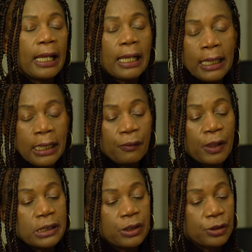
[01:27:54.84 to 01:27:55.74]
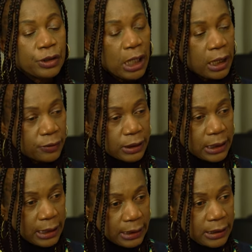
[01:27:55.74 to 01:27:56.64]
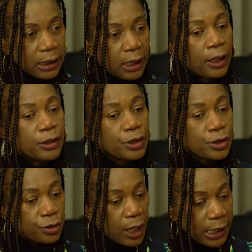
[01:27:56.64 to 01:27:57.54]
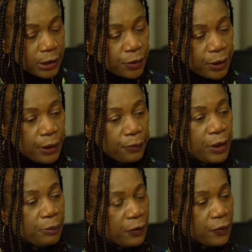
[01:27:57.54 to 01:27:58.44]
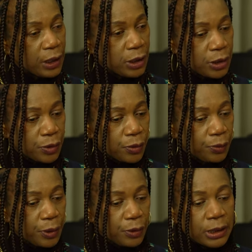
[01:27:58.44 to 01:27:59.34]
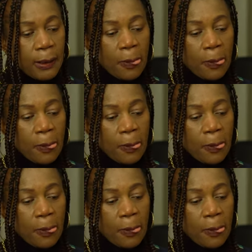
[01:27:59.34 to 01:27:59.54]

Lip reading: Learn what your child needs. Try to help them even at school, because